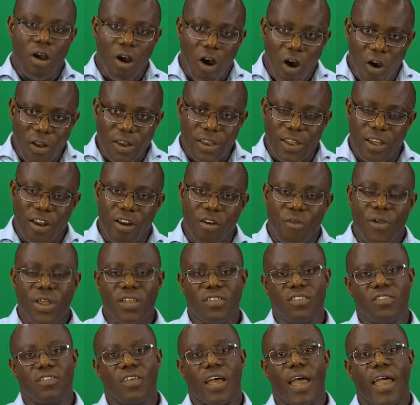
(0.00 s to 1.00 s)
On the
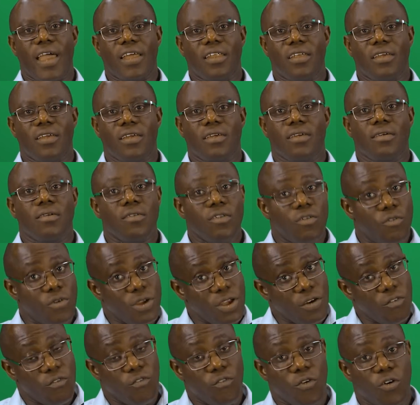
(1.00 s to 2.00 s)
grid side,
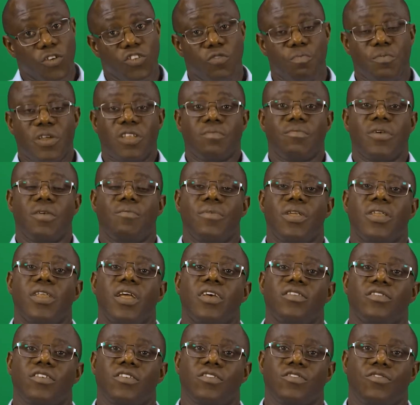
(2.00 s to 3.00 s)
reinforcement may be
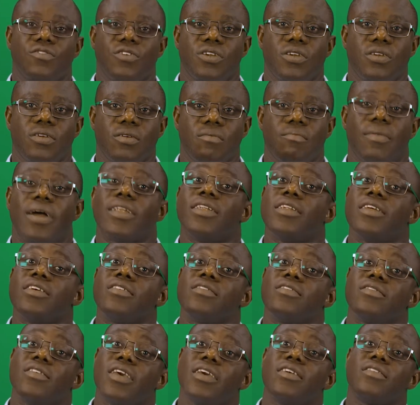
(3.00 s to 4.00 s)
necessary, but
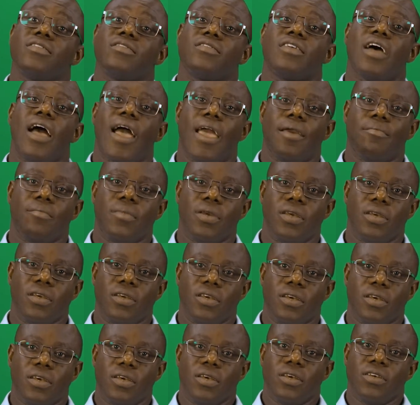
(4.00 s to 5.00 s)
this takes time.
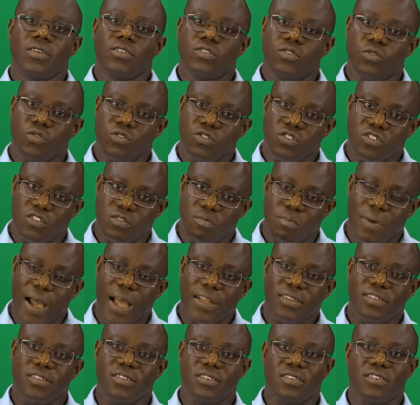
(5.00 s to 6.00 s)
So
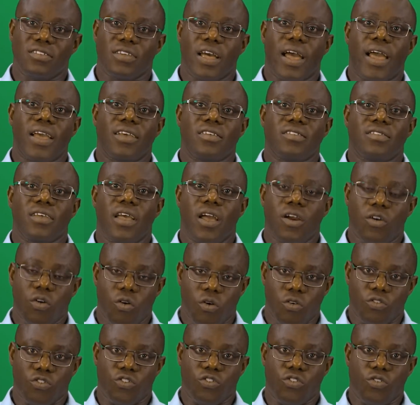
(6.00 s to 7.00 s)
smart designs and
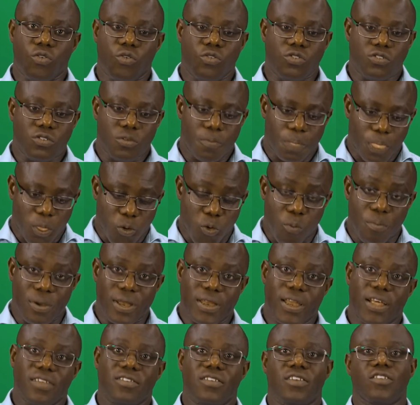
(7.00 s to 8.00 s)
controls will be
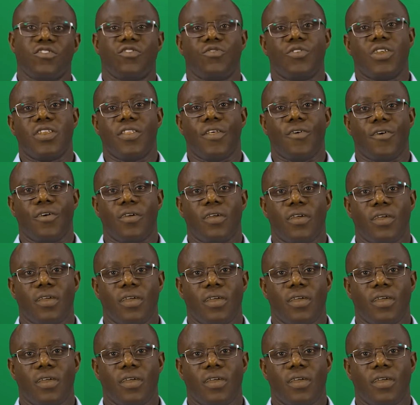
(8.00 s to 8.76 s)
necessary there.